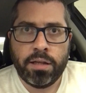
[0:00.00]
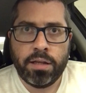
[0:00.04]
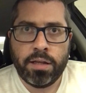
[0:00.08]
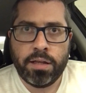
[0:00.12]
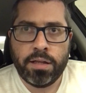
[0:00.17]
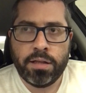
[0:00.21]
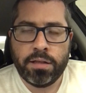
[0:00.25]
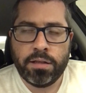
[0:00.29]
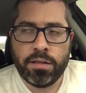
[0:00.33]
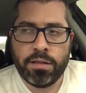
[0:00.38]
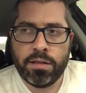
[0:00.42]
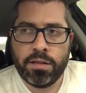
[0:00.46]

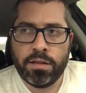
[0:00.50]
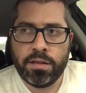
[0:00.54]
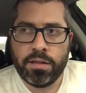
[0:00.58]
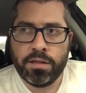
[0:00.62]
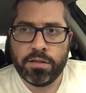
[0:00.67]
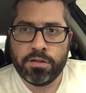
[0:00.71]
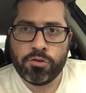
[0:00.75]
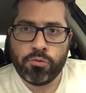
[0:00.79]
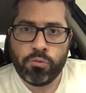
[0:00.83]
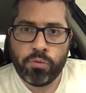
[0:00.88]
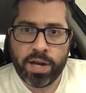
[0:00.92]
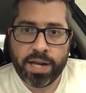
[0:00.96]
in
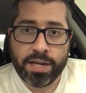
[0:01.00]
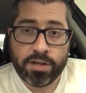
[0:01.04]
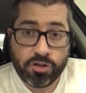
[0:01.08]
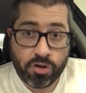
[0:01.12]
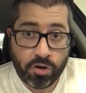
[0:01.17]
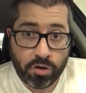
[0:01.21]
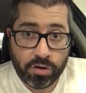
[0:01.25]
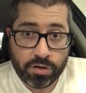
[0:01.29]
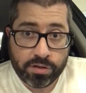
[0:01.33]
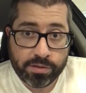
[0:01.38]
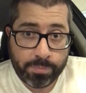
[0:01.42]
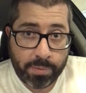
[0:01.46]
this Ray
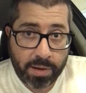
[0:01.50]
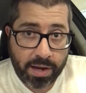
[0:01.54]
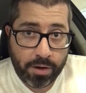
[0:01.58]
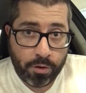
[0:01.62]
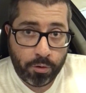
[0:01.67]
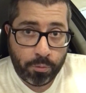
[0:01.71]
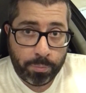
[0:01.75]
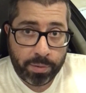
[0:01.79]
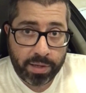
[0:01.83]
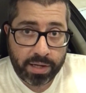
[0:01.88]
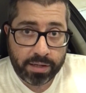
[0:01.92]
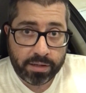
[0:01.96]
Charles
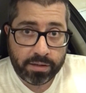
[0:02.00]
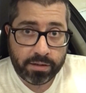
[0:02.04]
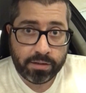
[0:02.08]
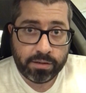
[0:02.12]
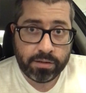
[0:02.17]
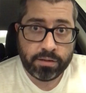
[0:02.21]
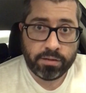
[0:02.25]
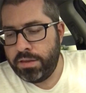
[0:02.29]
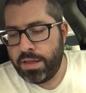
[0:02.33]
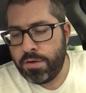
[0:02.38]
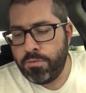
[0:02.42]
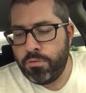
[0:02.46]
biopic.
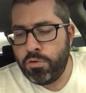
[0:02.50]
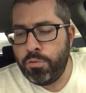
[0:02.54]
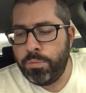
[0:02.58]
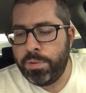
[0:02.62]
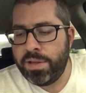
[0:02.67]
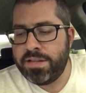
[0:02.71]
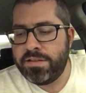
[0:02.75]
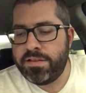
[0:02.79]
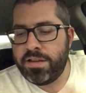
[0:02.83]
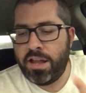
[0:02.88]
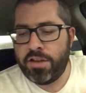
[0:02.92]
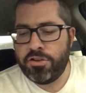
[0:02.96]
Then
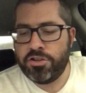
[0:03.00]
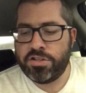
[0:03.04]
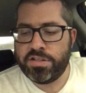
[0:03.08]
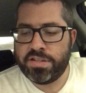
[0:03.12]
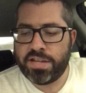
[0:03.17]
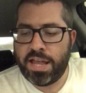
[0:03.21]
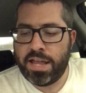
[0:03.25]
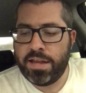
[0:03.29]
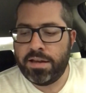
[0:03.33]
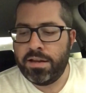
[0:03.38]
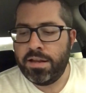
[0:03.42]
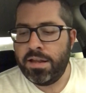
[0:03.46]
Ruby Dutch
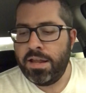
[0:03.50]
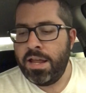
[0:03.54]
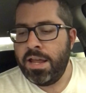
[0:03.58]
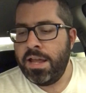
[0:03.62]
said,